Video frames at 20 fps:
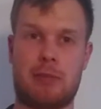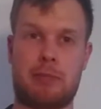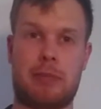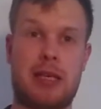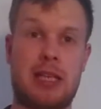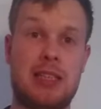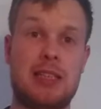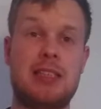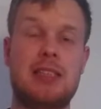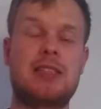
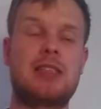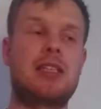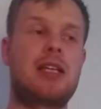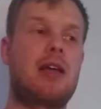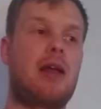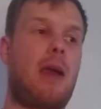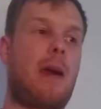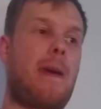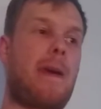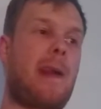Berlin,
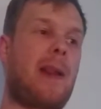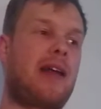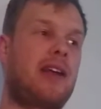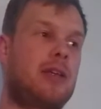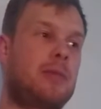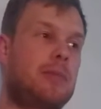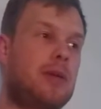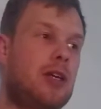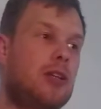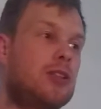
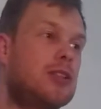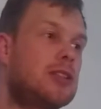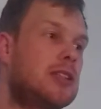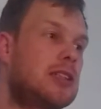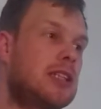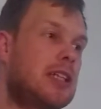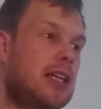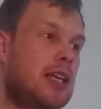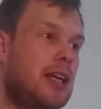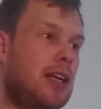in
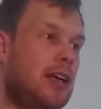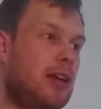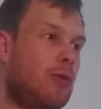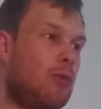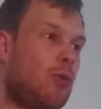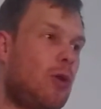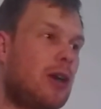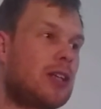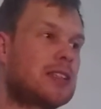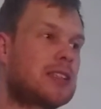Berlin,
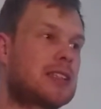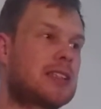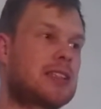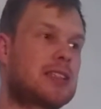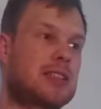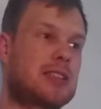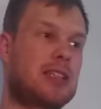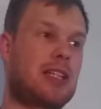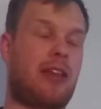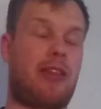
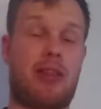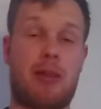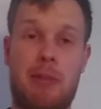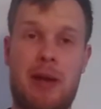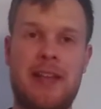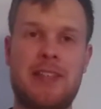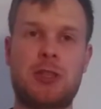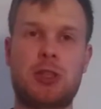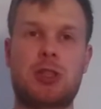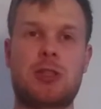was the
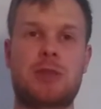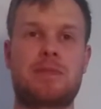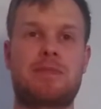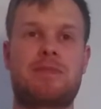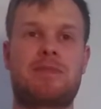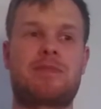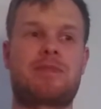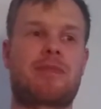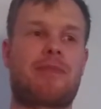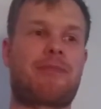match,
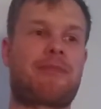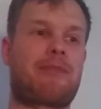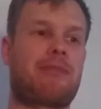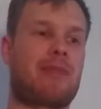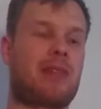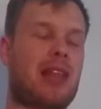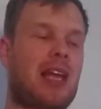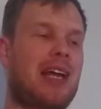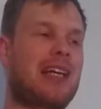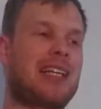
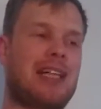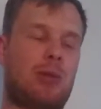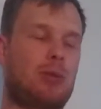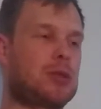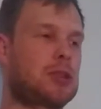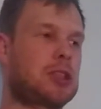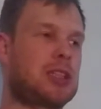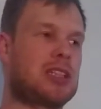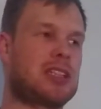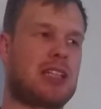and I
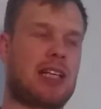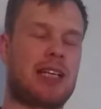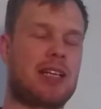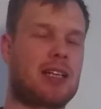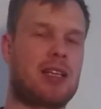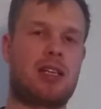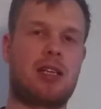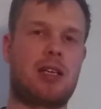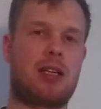was just like,